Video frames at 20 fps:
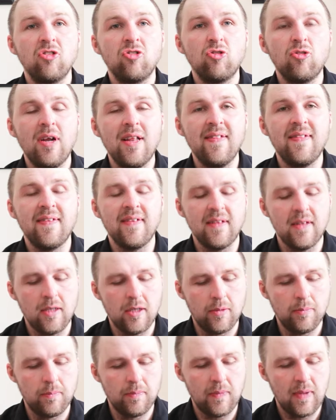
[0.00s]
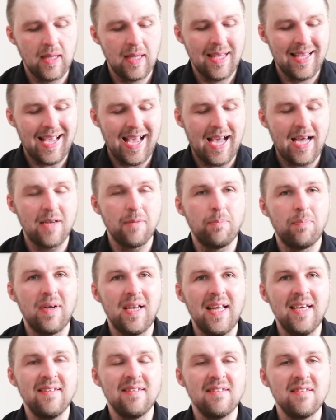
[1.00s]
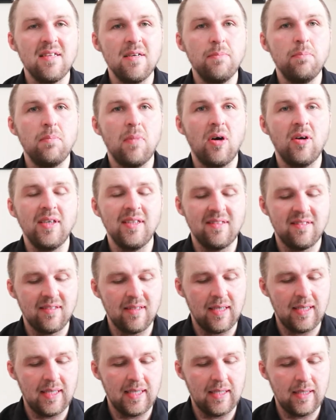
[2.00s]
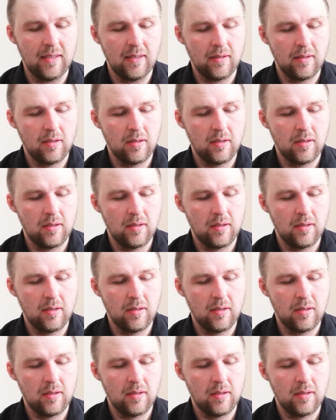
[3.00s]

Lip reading: Strengthen them and bless them mightily.